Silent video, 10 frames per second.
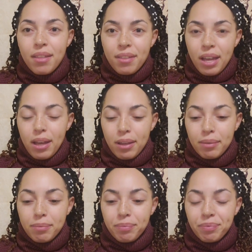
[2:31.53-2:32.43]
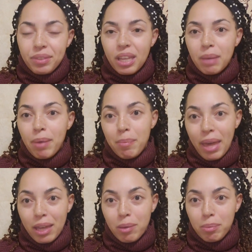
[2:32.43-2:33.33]
My
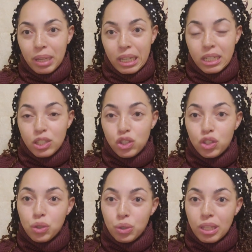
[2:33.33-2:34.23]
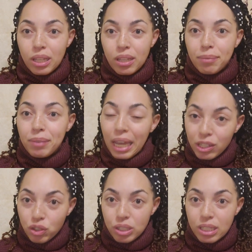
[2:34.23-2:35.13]
backup plan is to do the
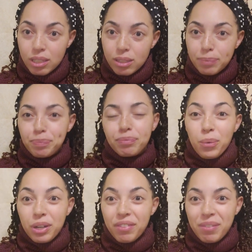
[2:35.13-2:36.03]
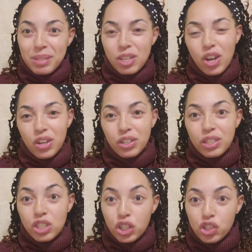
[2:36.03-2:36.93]
agencies. One of them is called
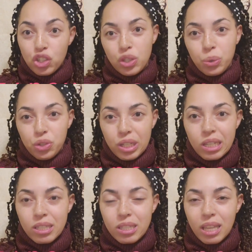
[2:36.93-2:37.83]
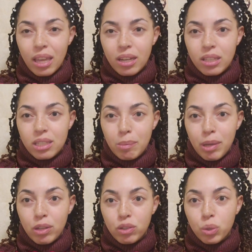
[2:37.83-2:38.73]
Search Associates, and it's
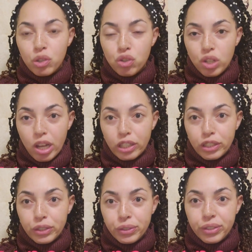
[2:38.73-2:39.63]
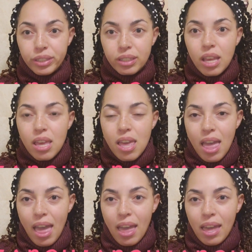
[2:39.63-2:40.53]
about $200,
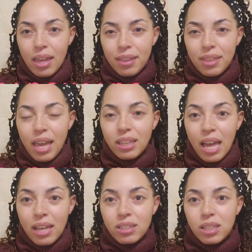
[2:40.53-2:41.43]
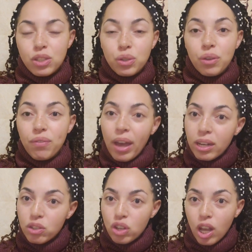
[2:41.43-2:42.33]
and that lasts until you find
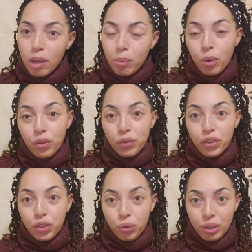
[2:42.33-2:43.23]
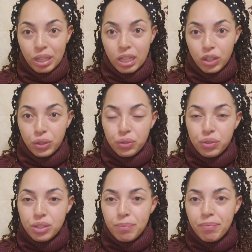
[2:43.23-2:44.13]
a job or for 3
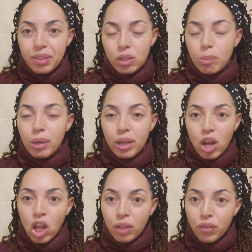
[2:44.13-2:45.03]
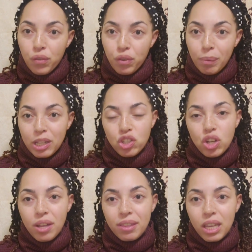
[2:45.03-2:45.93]
years. You put all of your information
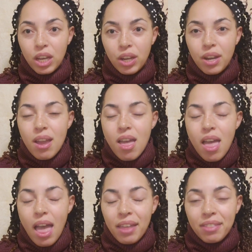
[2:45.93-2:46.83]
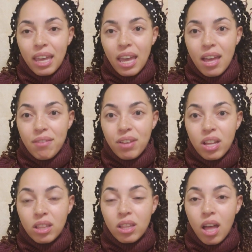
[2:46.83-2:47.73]
on there, and they have a
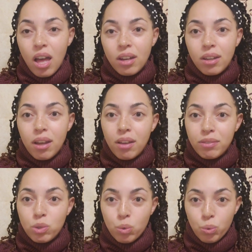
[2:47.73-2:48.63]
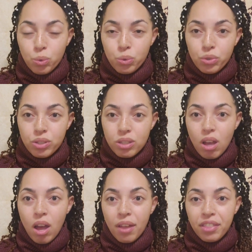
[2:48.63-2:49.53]
lot of schools
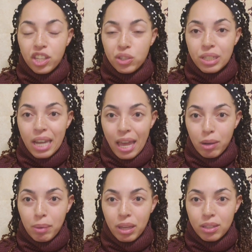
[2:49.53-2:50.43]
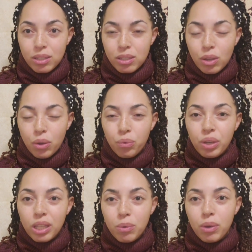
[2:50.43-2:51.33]
on their database. So
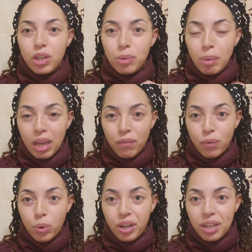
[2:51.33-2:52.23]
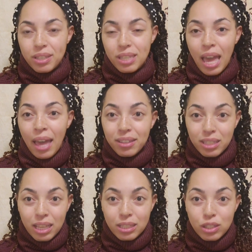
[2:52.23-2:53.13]
really what you're paying for is
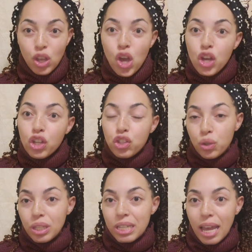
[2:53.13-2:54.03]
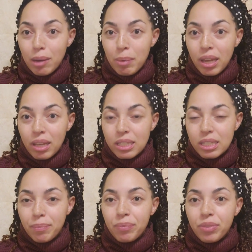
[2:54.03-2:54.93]
access to the
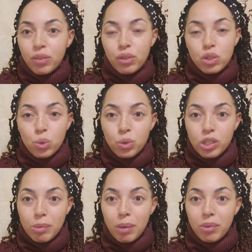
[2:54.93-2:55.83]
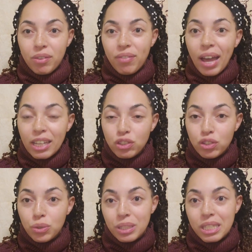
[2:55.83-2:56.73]
database for the schools to be able to find
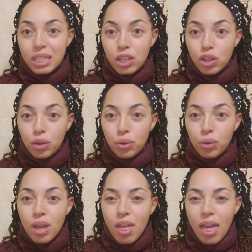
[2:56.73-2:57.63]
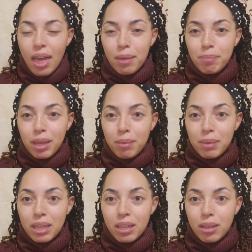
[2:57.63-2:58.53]
you and see you, and
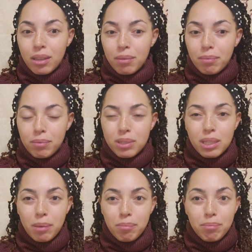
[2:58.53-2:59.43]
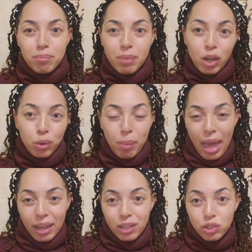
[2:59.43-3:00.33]
maybe some better
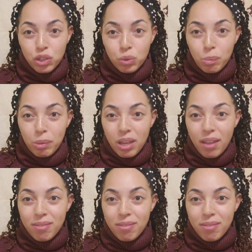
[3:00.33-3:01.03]
packages would be on